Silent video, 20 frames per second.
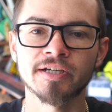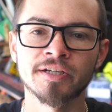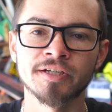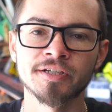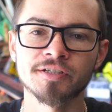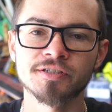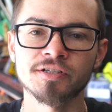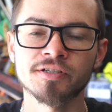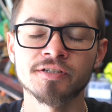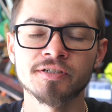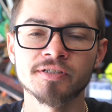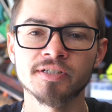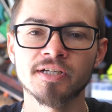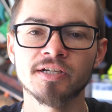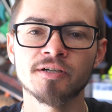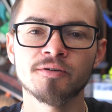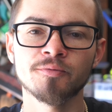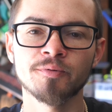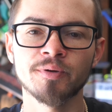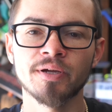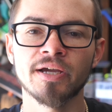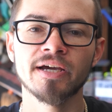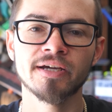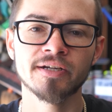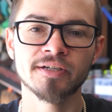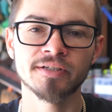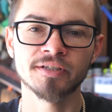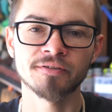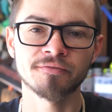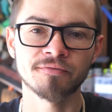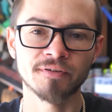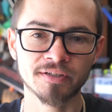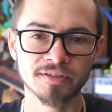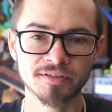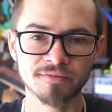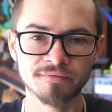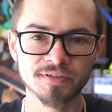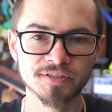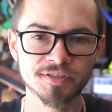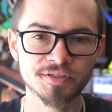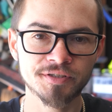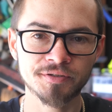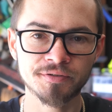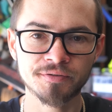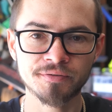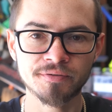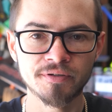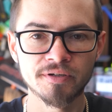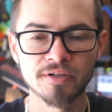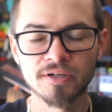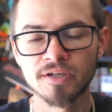and it turns out we had a defective ECU,